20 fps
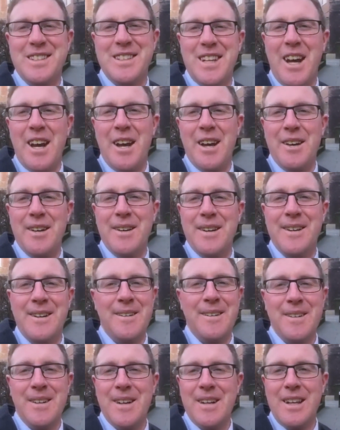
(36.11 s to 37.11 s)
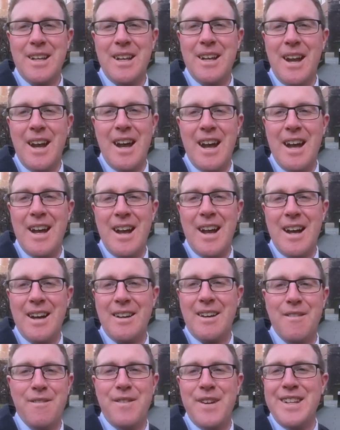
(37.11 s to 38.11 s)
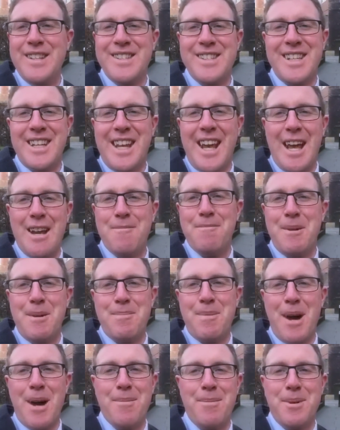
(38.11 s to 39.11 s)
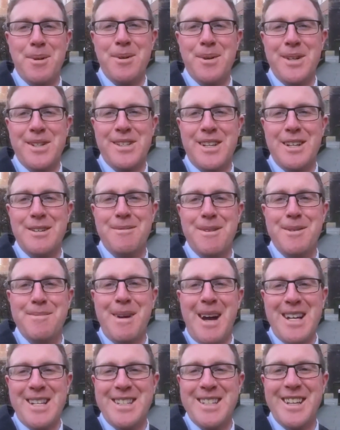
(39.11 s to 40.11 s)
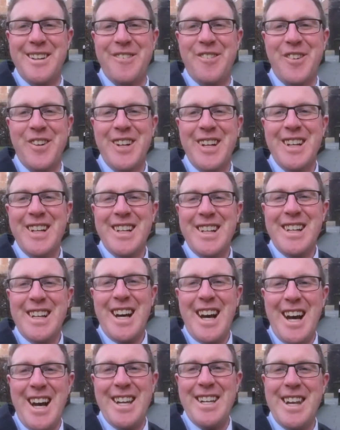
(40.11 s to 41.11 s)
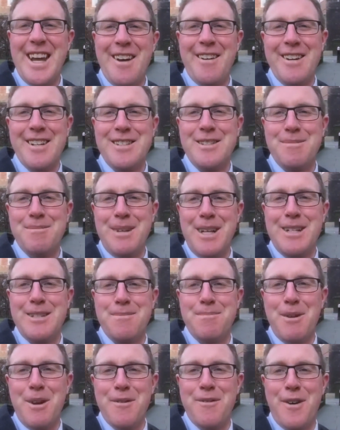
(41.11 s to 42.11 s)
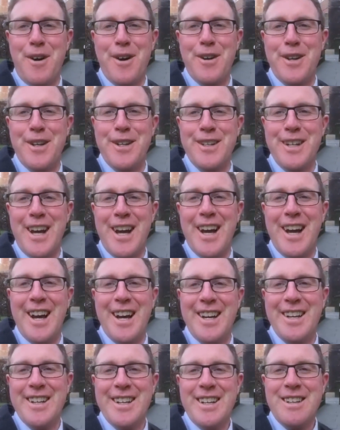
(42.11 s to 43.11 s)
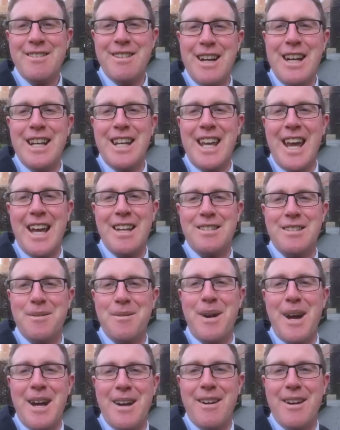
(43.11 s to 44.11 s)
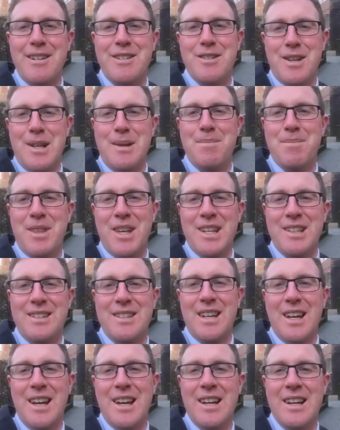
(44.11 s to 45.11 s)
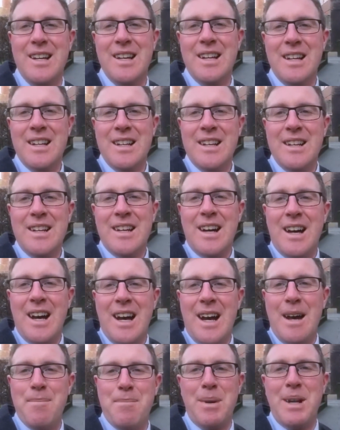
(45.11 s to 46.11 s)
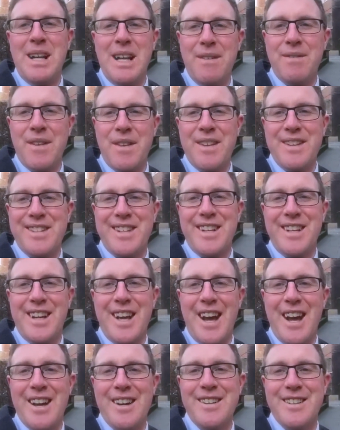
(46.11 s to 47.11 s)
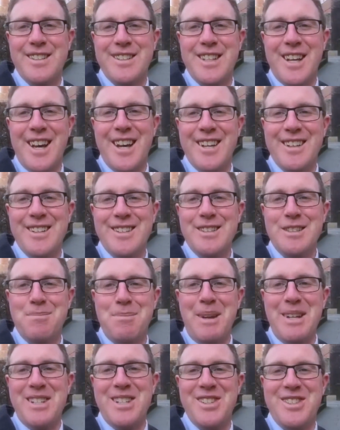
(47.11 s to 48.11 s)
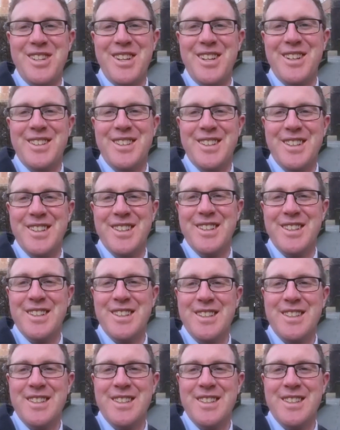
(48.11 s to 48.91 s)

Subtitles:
So, you know, convinced again, BeBirbal is gonna be massive. And now I need to move on and really get to where I dream that and believe that this can go. So speak to you soon.